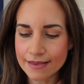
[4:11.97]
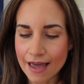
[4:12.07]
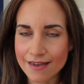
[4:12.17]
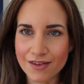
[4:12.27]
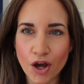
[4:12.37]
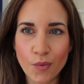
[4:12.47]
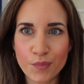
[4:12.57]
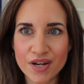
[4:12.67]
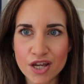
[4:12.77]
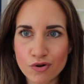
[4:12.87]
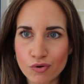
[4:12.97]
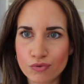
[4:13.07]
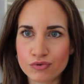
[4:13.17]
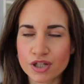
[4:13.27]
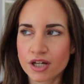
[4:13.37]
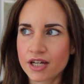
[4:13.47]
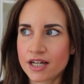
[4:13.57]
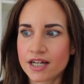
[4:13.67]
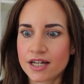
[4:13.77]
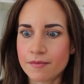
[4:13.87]
There's a company called
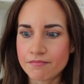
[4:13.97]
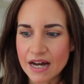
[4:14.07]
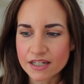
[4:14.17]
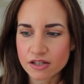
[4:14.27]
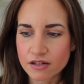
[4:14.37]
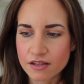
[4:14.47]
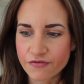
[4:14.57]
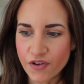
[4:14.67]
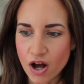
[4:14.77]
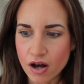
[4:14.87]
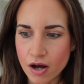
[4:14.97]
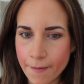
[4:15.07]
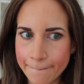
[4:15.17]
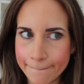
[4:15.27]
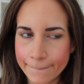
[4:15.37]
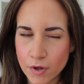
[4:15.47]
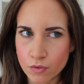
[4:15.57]
Maddox Farm